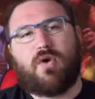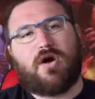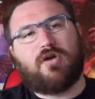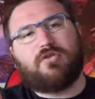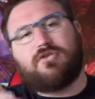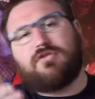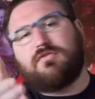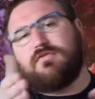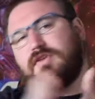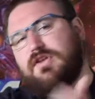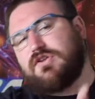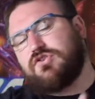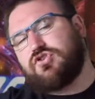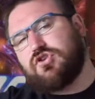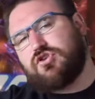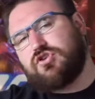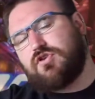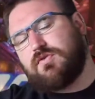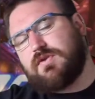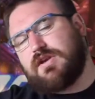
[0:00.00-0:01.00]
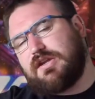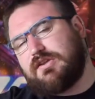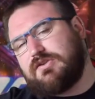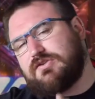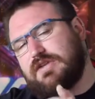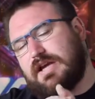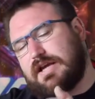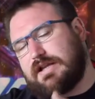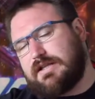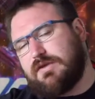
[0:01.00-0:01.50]
Well done, Vince. You're doing
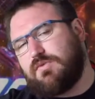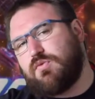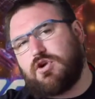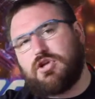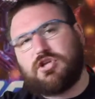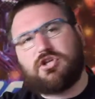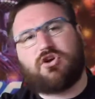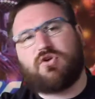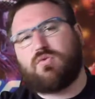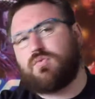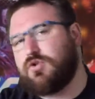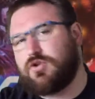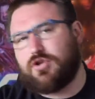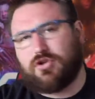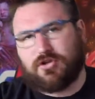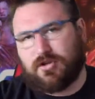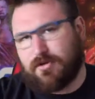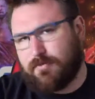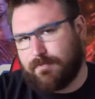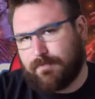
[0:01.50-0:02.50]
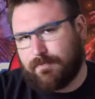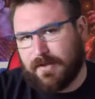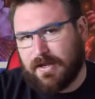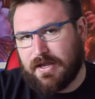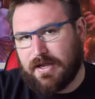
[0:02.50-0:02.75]
exactly what you don't want to do.